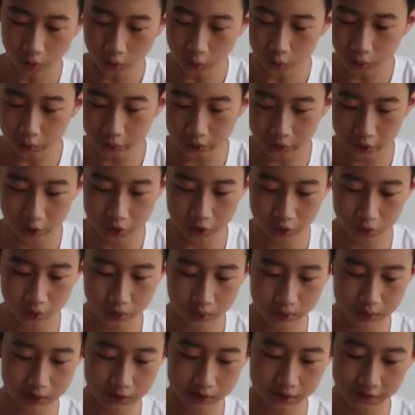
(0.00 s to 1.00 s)
what we
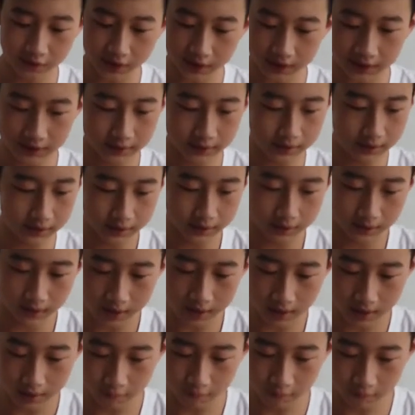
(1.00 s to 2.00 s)
do is find
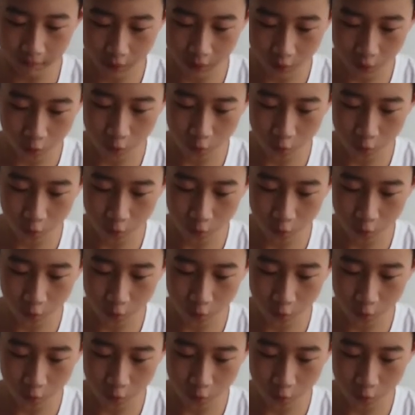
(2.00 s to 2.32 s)
the